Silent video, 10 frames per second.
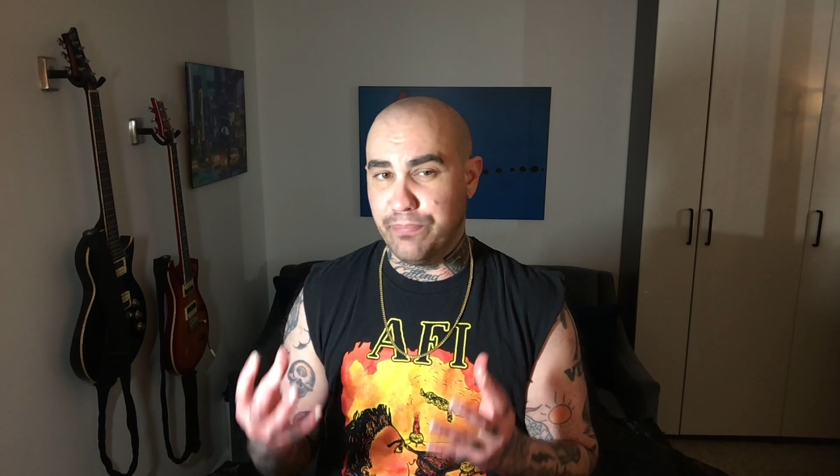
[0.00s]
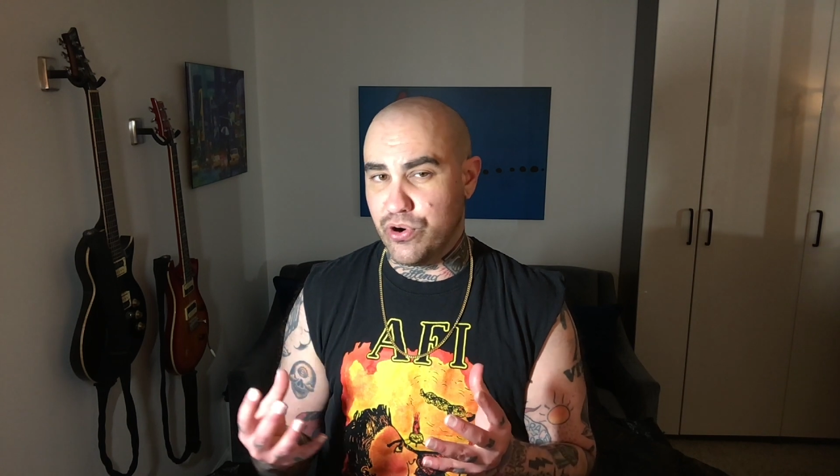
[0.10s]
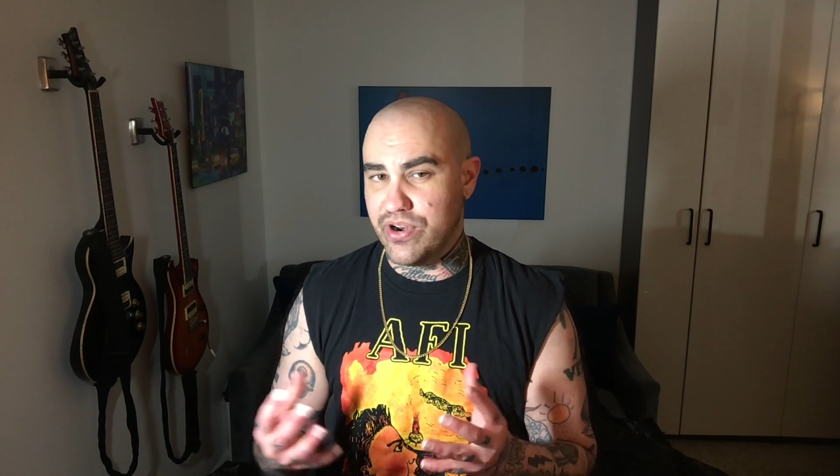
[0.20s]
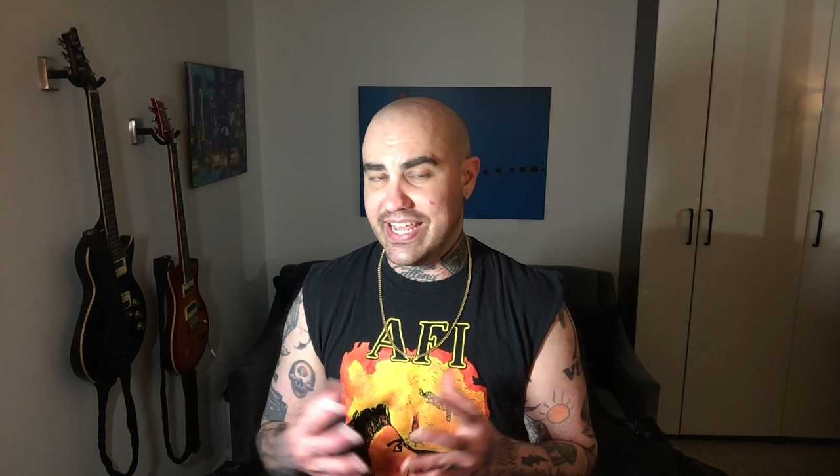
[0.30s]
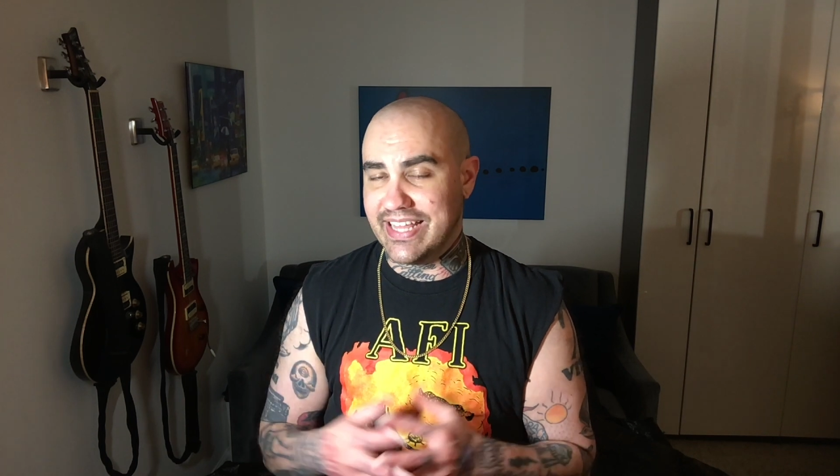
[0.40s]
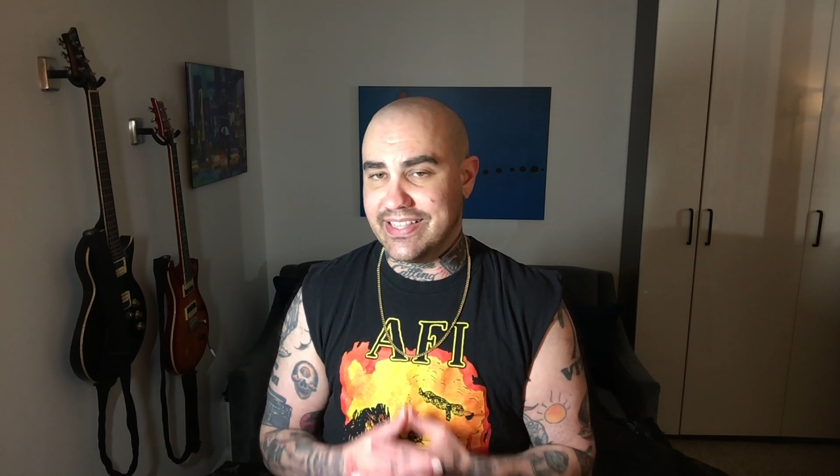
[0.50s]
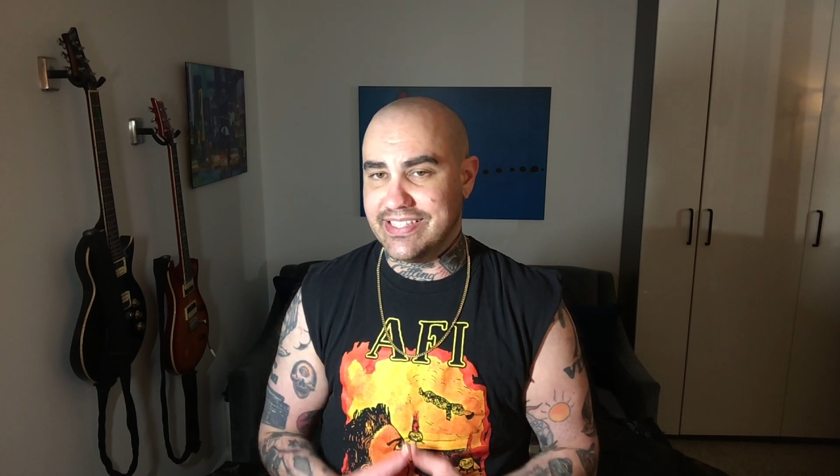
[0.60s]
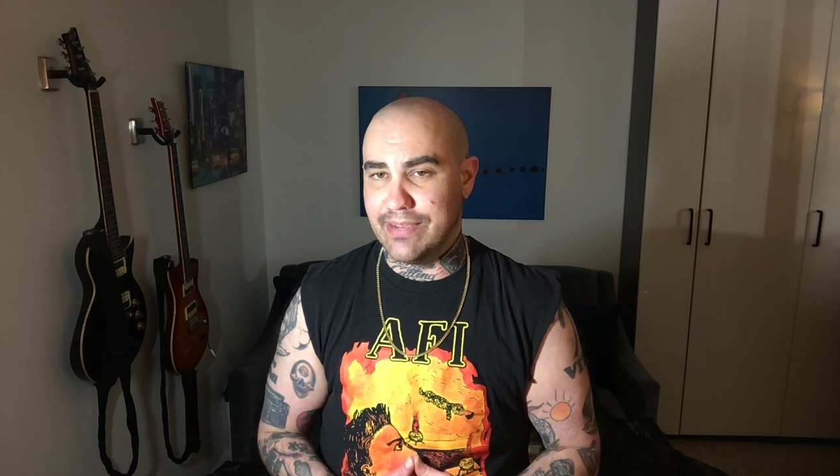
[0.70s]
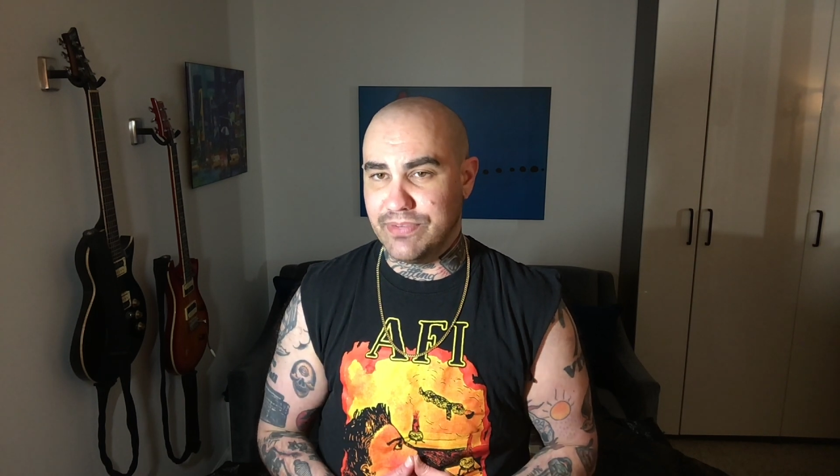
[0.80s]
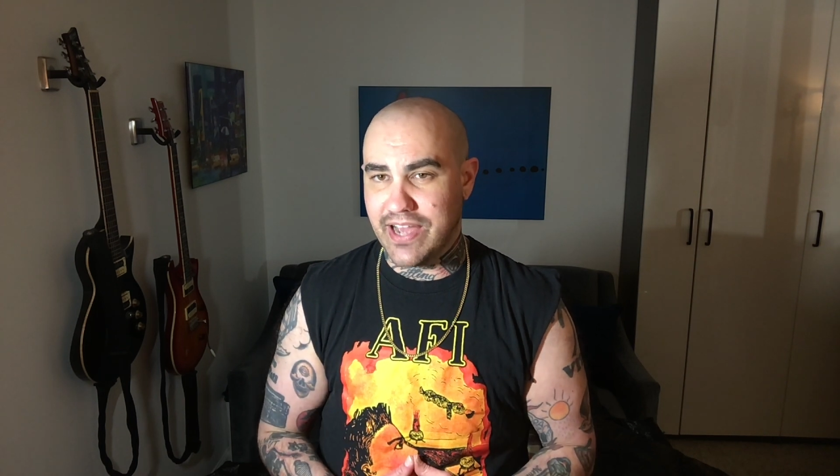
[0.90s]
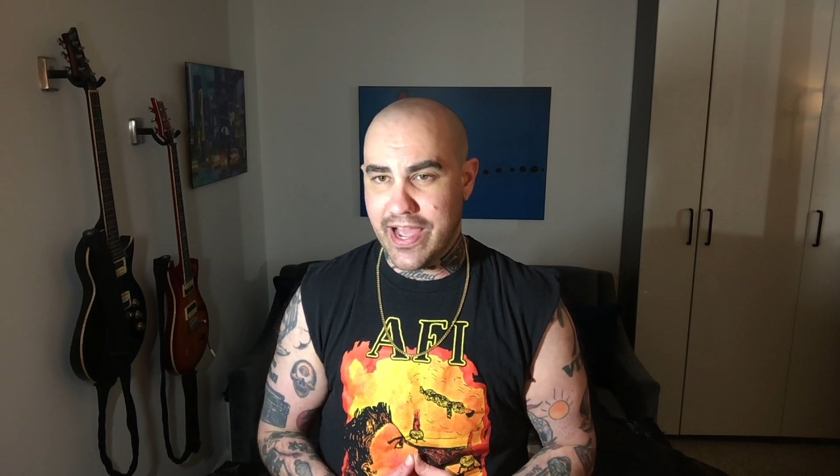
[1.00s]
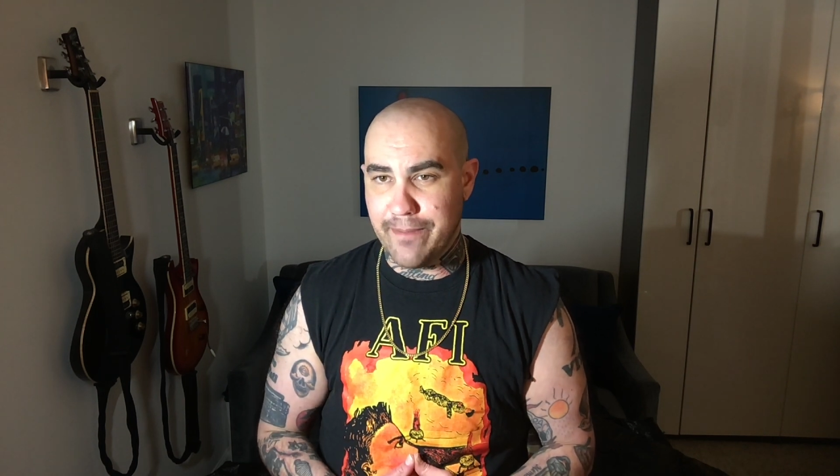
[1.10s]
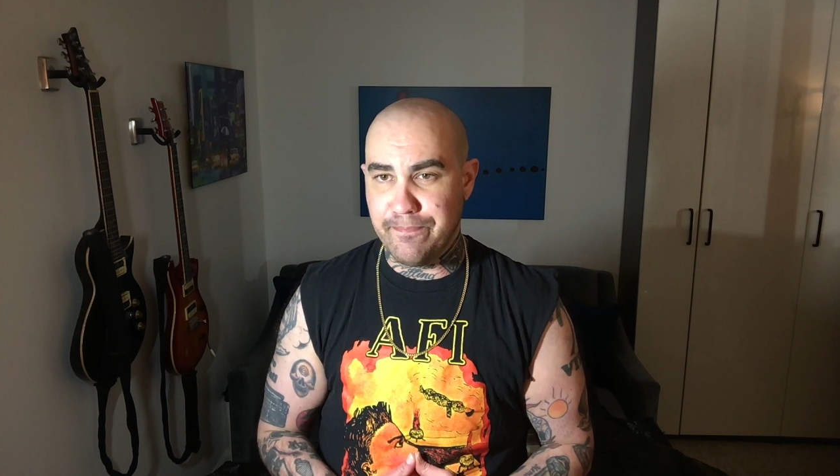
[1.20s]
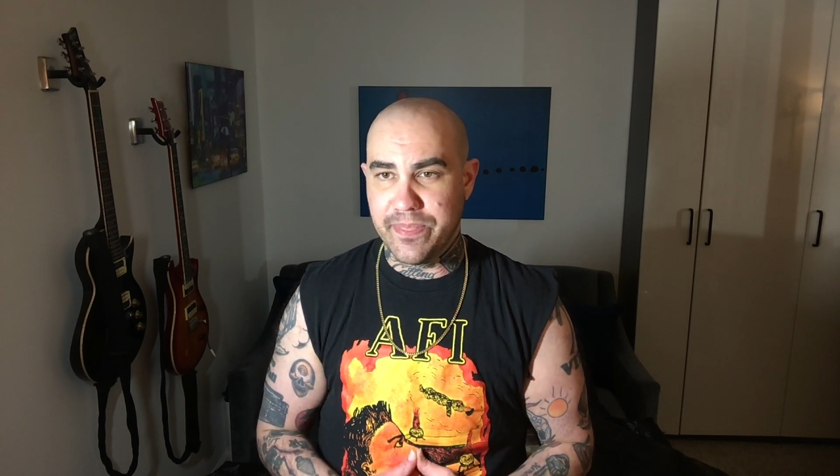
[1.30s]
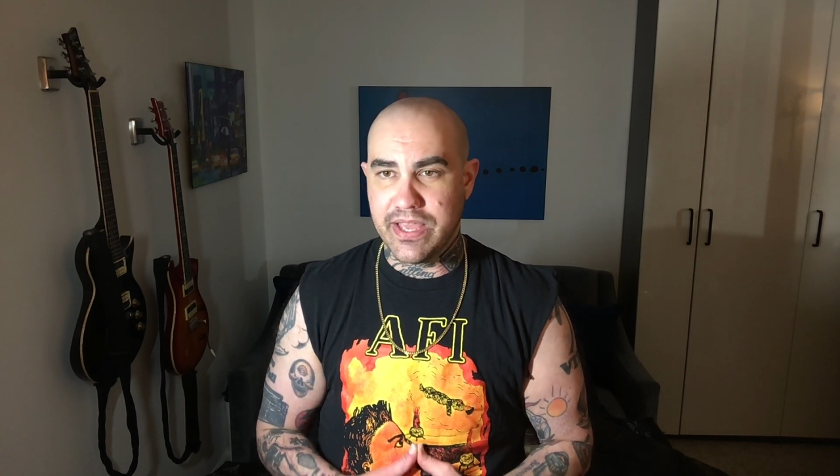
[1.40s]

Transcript: burning at the same time.